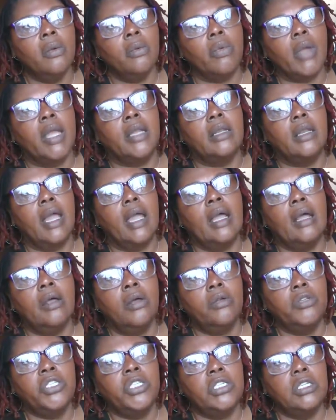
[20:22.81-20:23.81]
Right
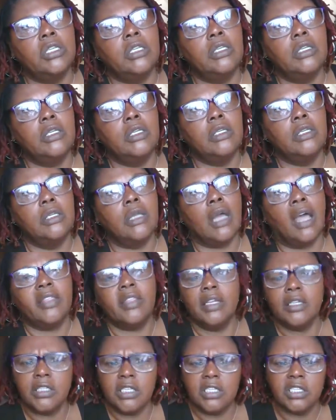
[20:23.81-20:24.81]
now, she, I
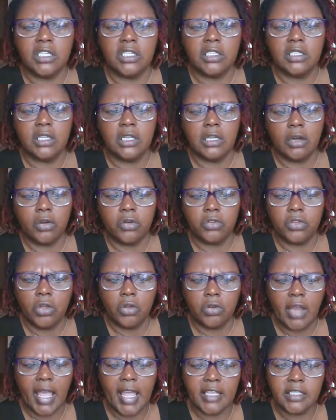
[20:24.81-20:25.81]
think she just did, her,
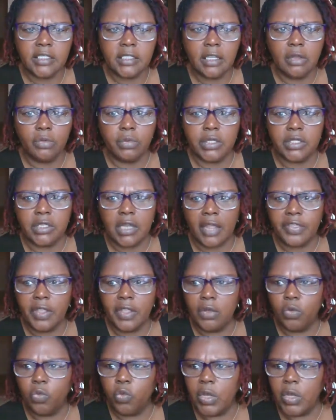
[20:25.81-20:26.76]
your last thing was, I think,